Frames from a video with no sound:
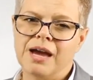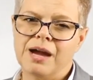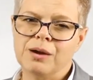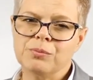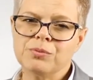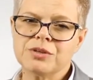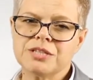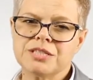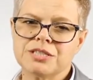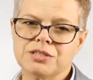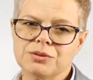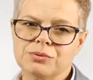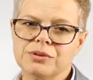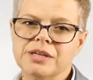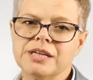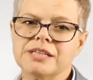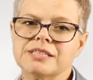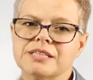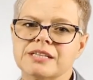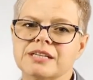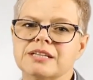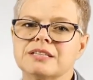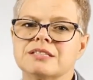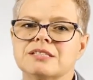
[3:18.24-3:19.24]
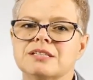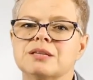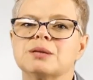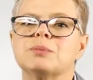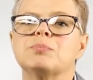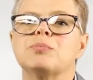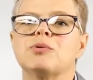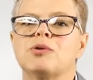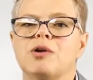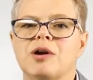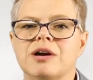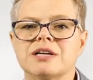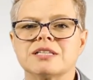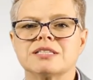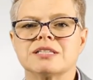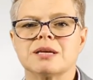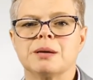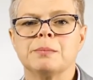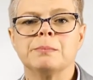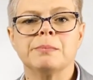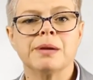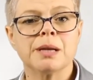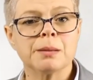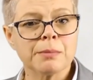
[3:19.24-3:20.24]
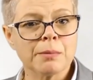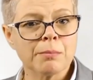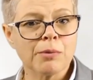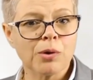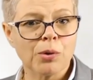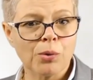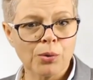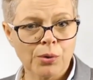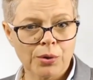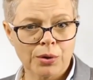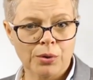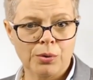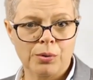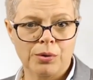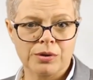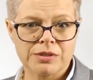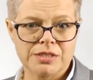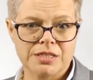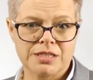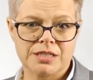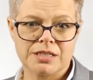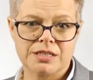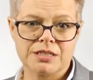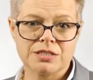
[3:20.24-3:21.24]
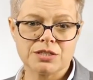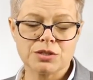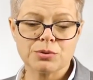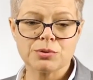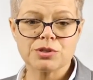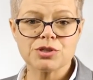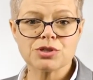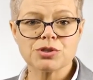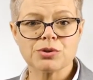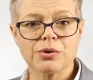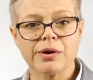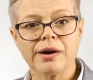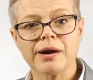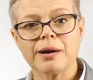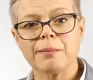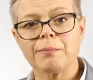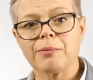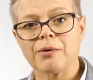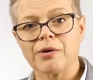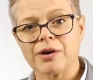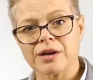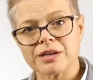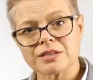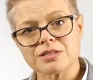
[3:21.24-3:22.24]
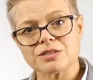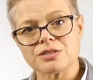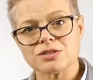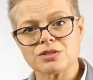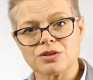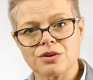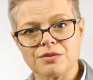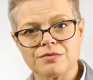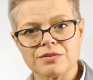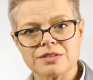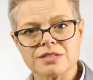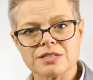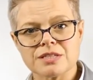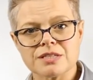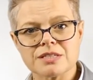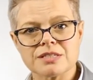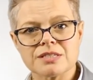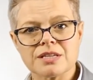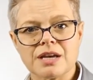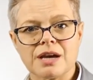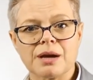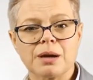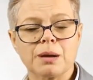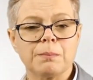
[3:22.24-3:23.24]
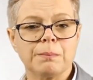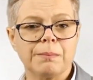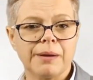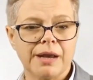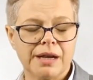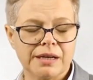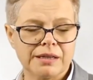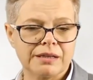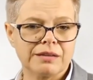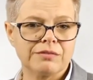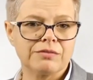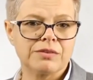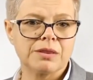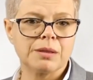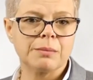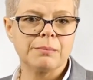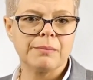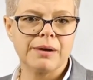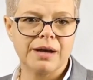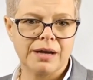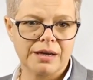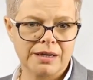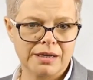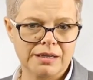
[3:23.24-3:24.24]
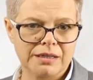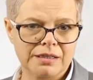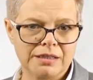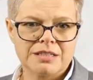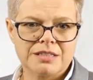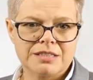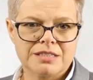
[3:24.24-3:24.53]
And we still need to consider price and minimum order quantities to ensure our products and services are competitive in the market.